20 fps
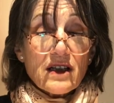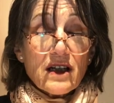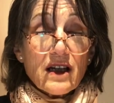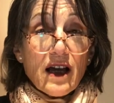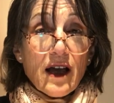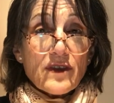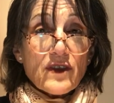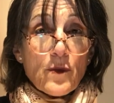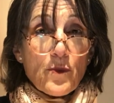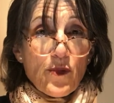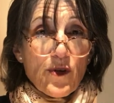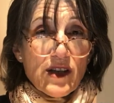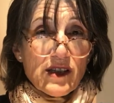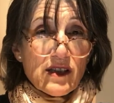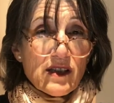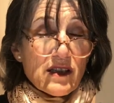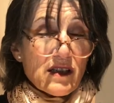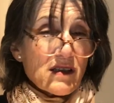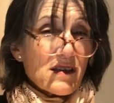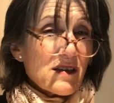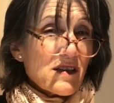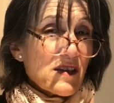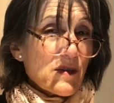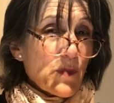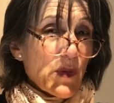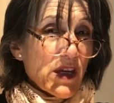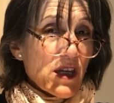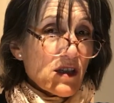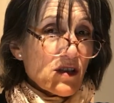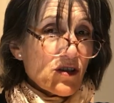at the President's
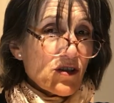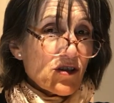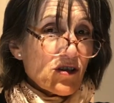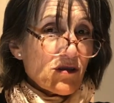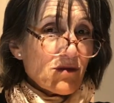speech.